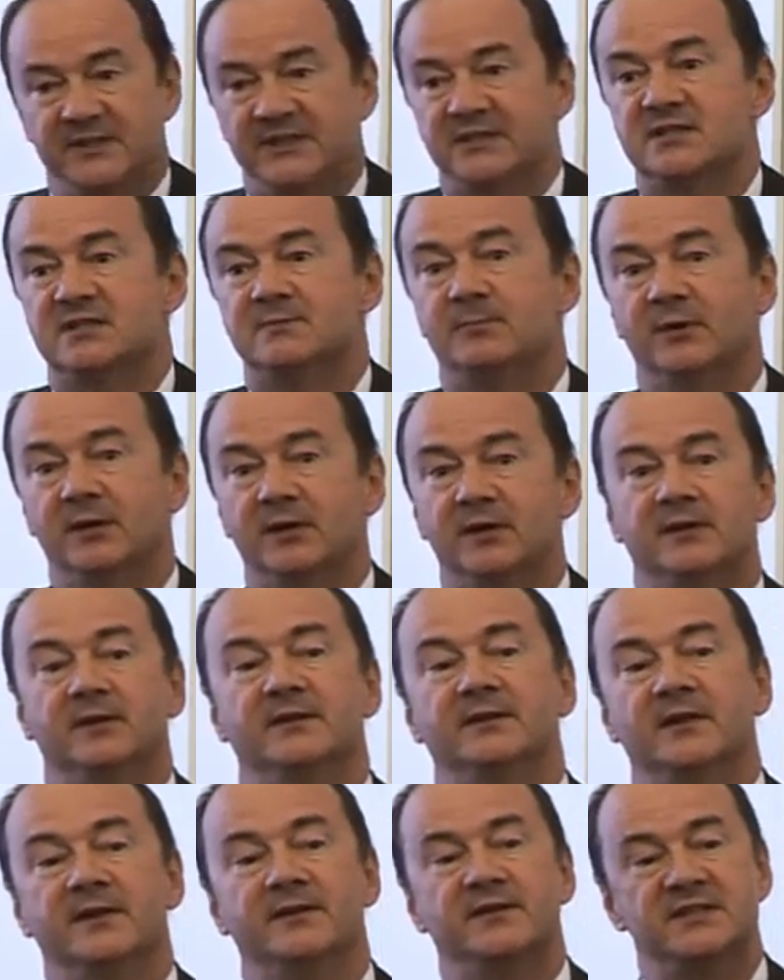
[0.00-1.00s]
Petersburg,
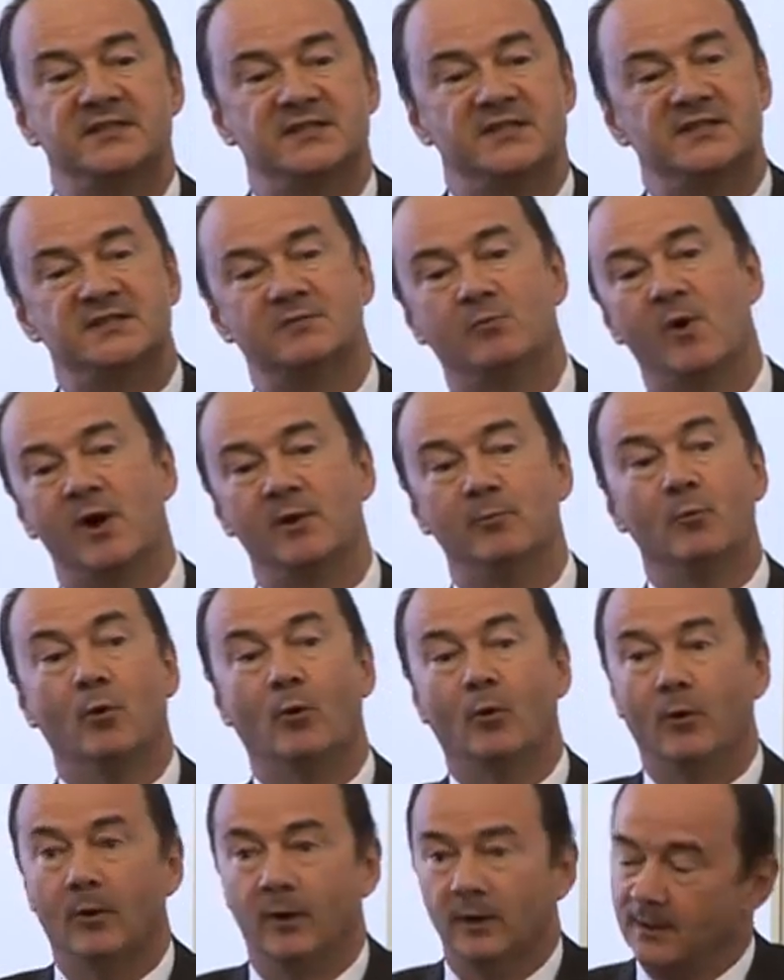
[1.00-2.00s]
and this is one
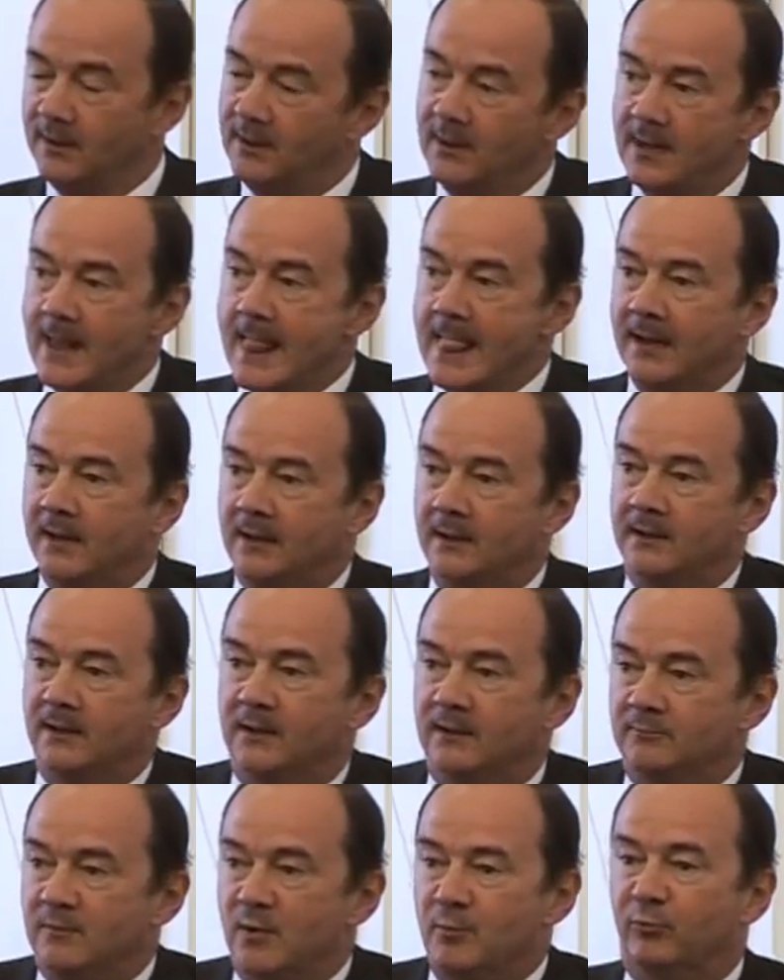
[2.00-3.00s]
more
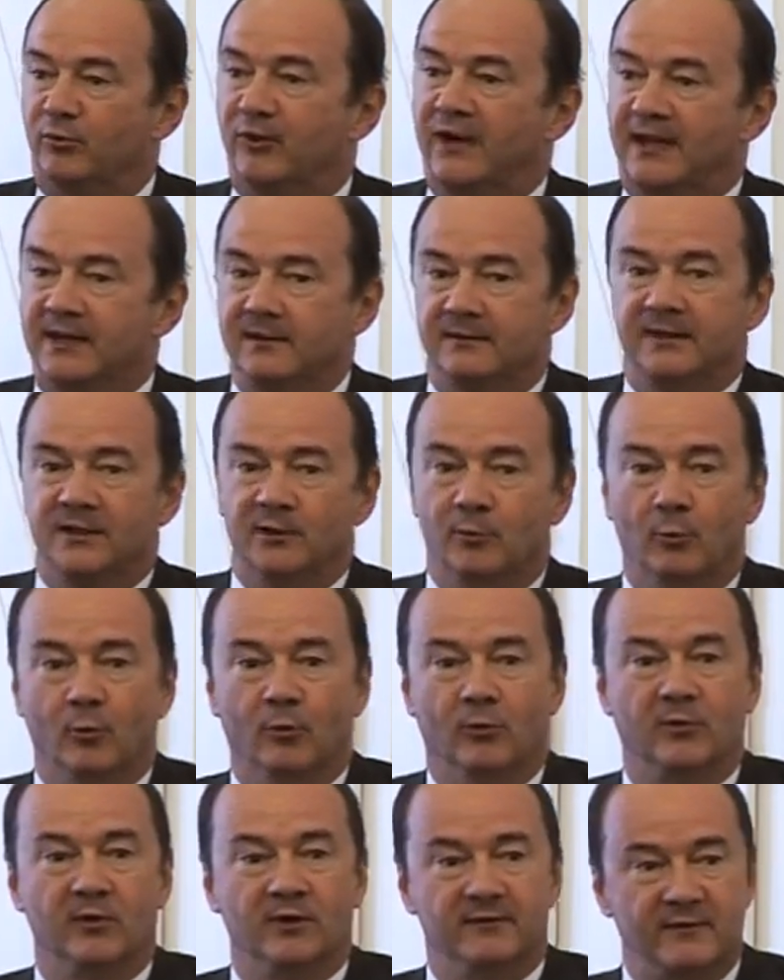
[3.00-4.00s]
um, brick in the
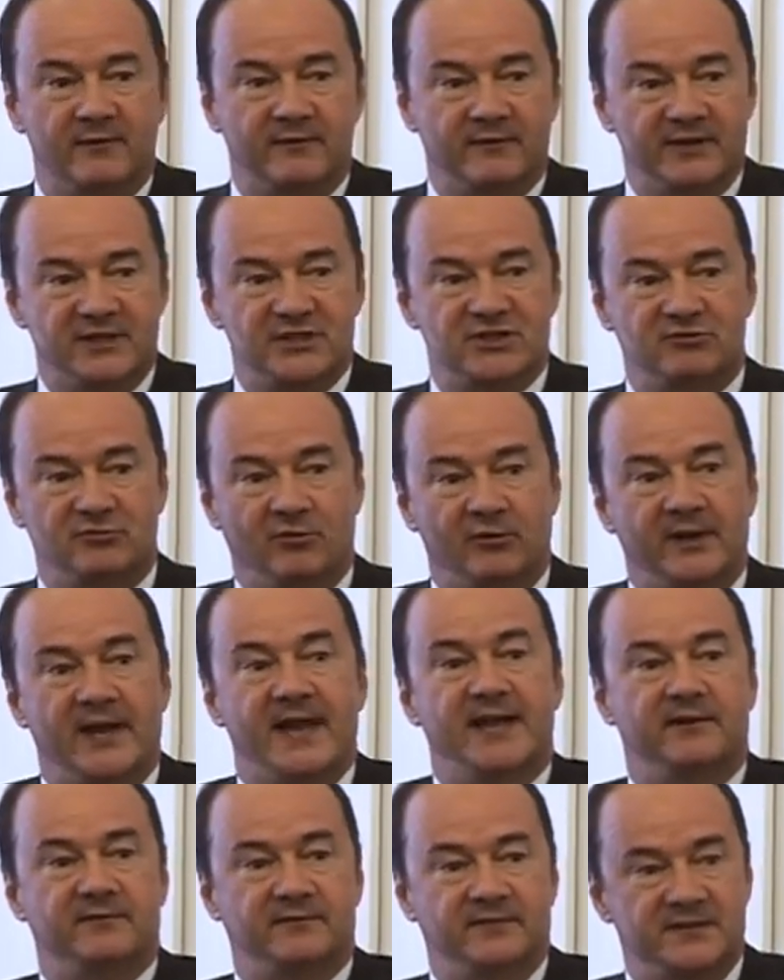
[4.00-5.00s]
wall of a very strong
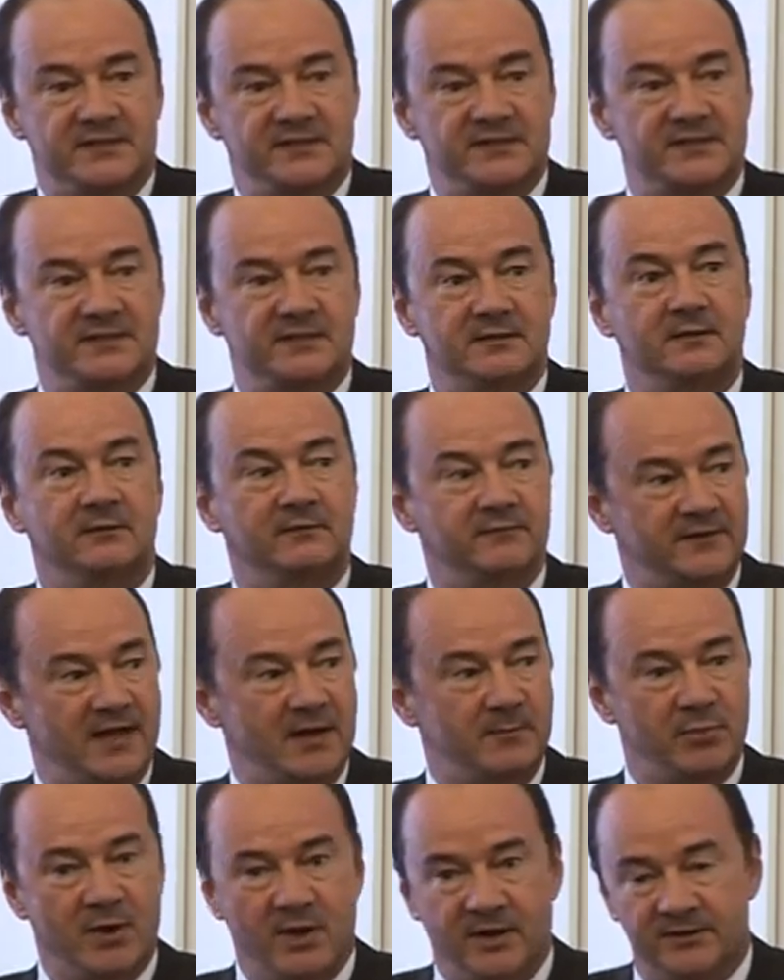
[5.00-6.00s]
edifice of
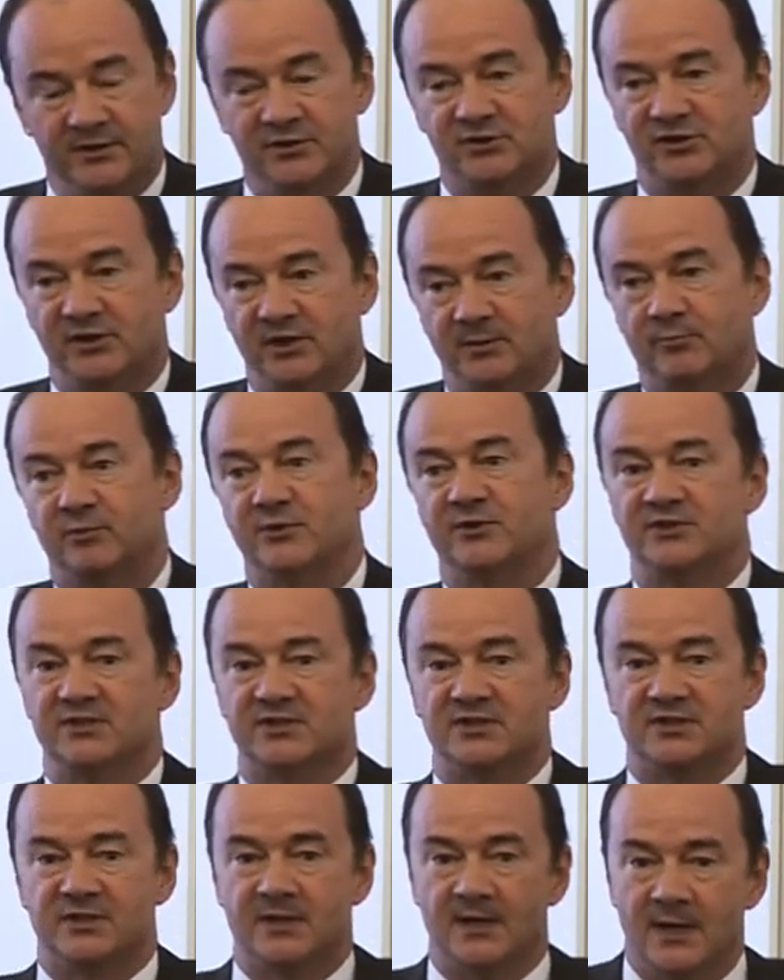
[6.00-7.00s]
that partnership, which
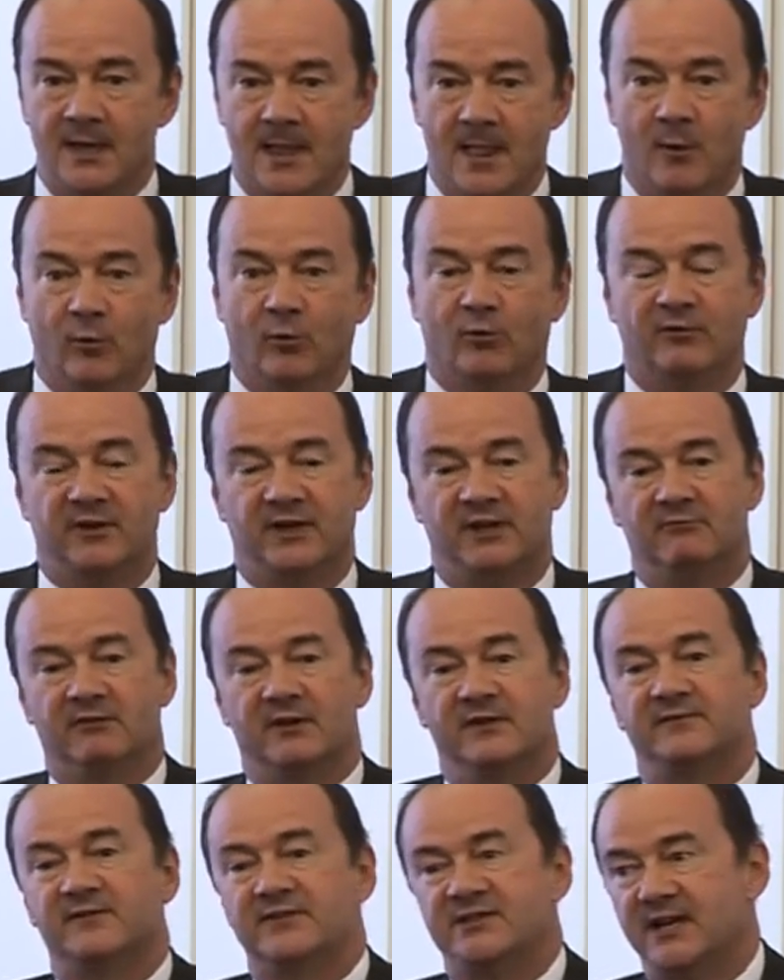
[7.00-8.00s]
has already
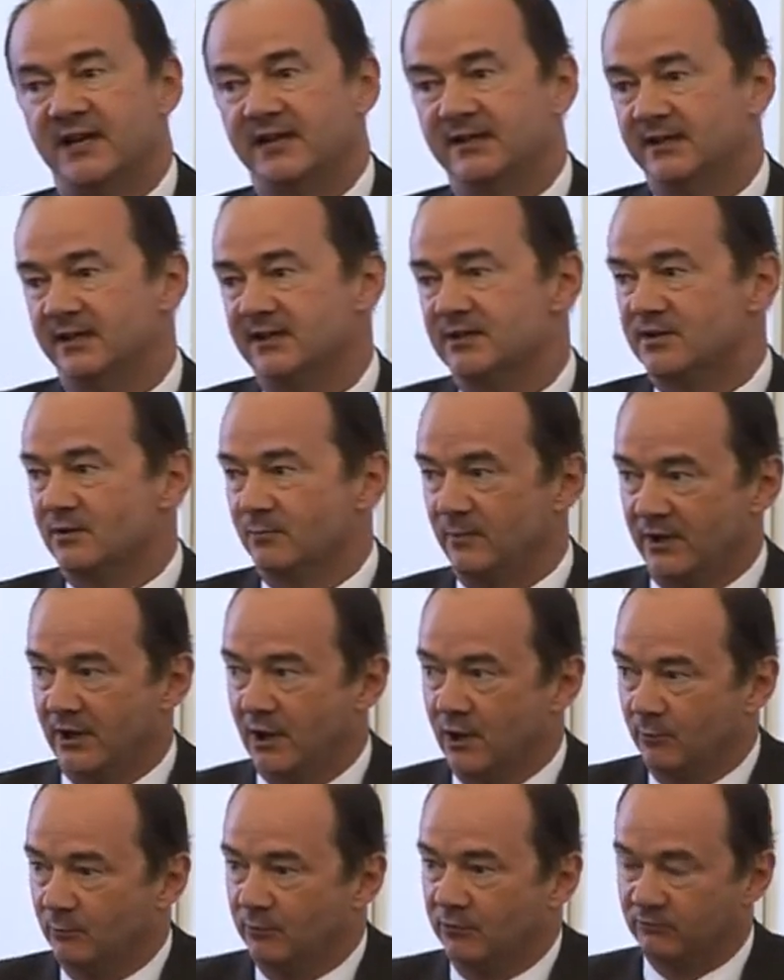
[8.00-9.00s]
run for 10 years and we
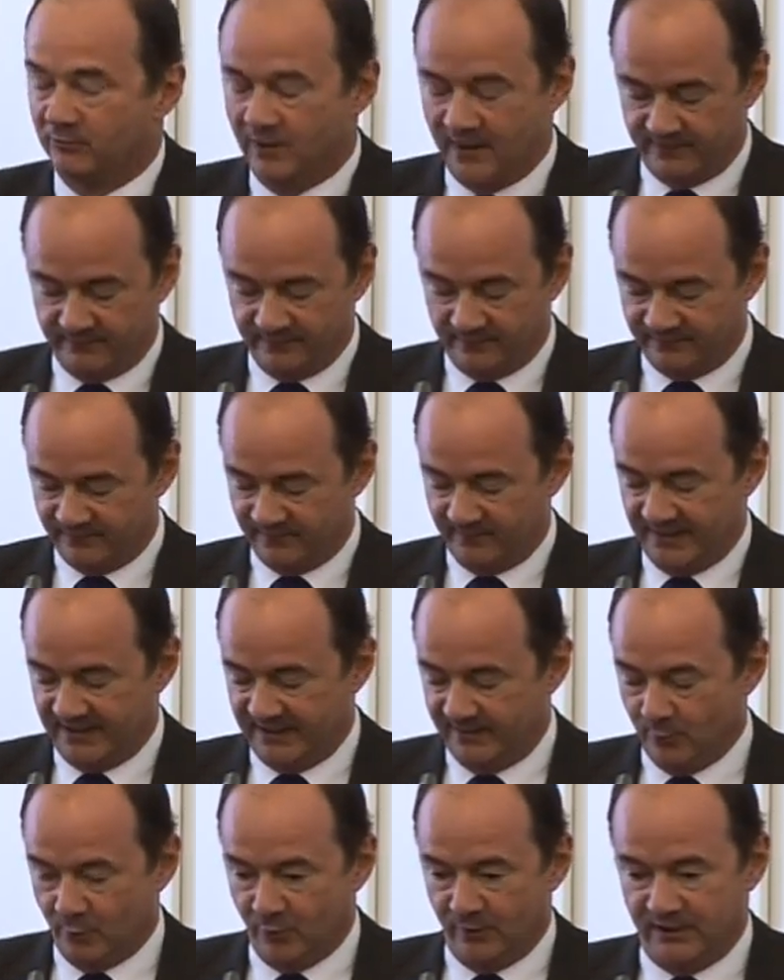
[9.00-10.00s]
hope will run for
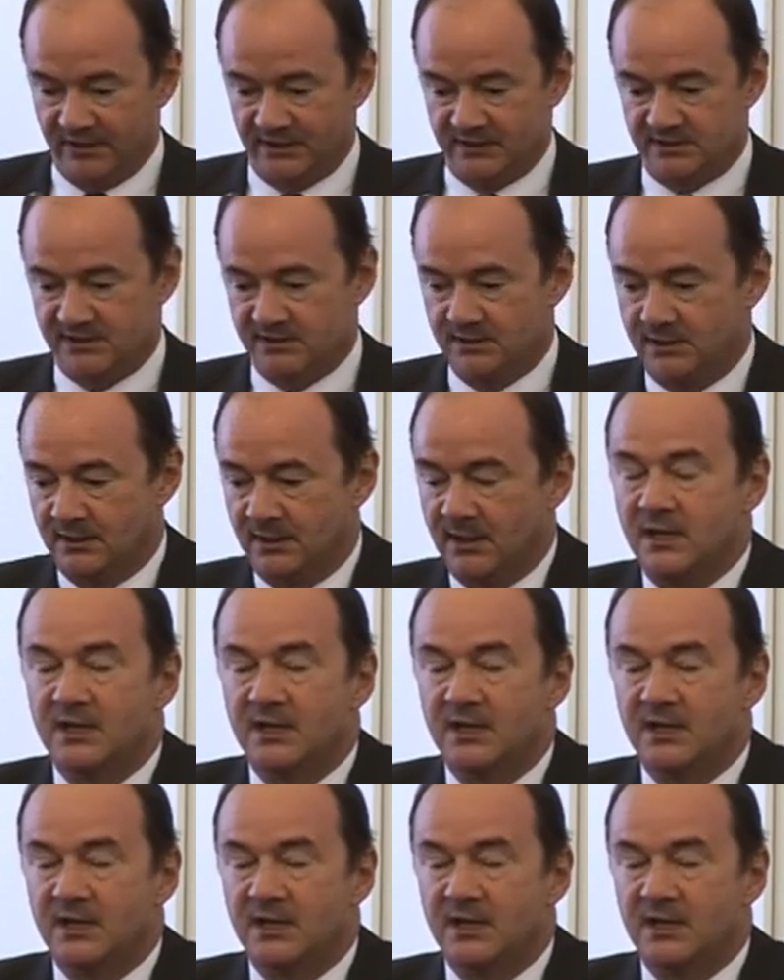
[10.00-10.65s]
many more years.